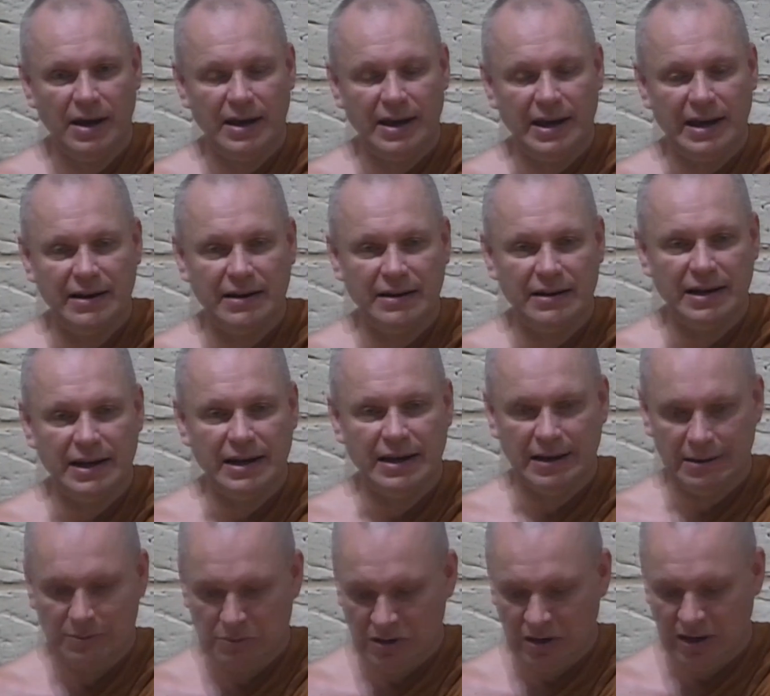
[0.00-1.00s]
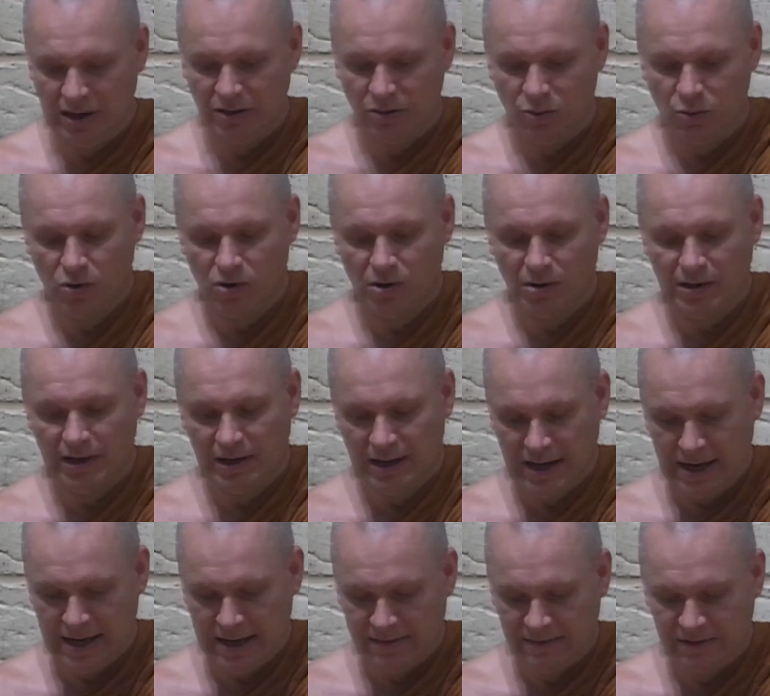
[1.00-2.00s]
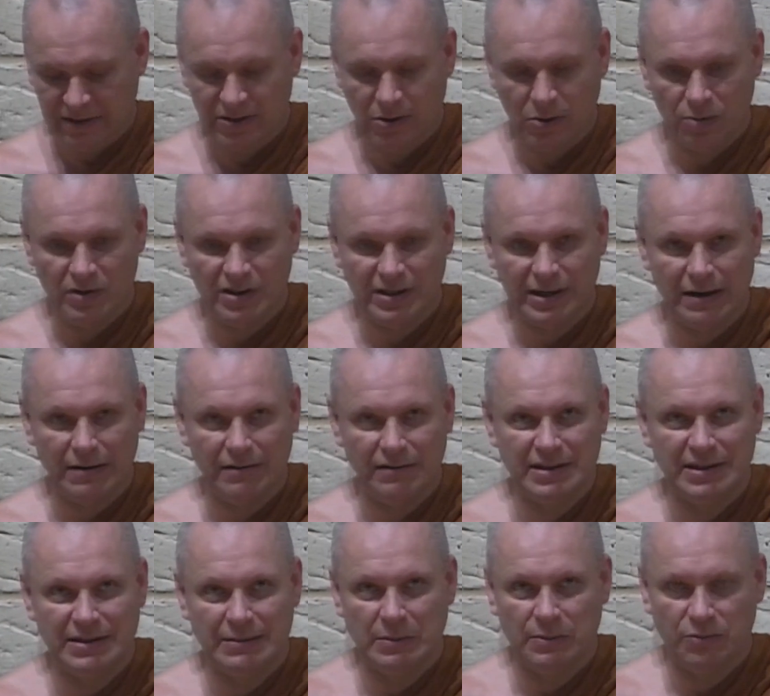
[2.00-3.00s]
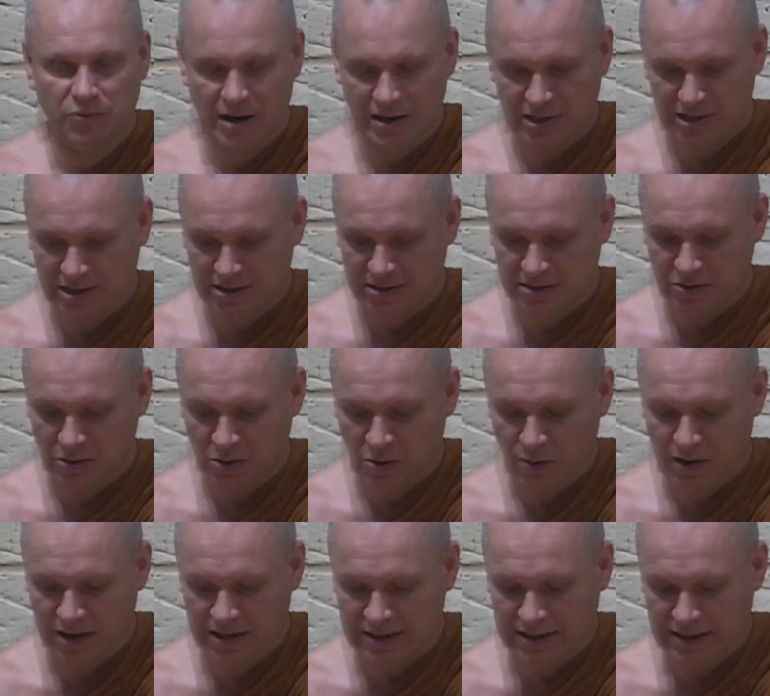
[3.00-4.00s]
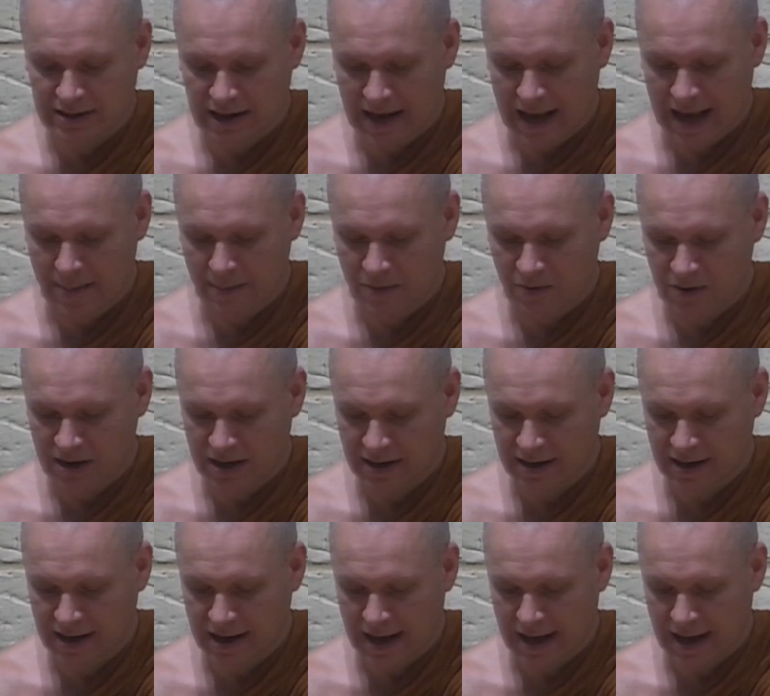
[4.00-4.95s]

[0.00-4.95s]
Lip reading: In the worldly life, there's always kind of these impressions, always hammering